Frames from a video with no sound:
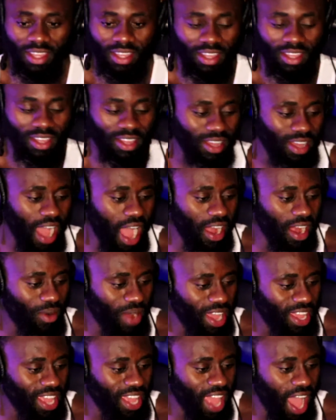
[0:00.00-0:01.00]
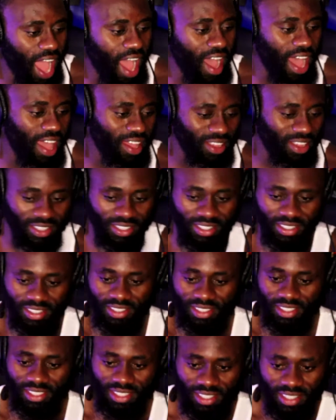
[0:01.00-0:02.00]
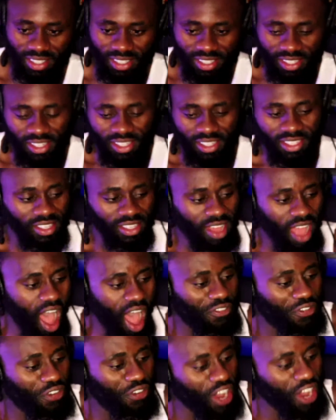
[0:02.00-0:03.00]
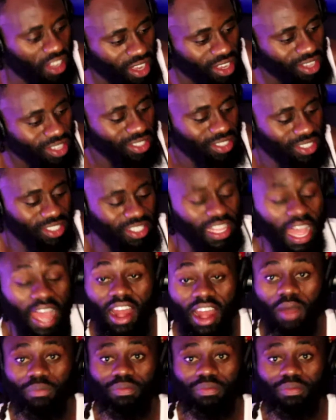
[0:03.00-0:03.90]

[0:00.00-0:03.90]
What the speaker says: Ghana, where y'all at? Africa, yeah. Stand up.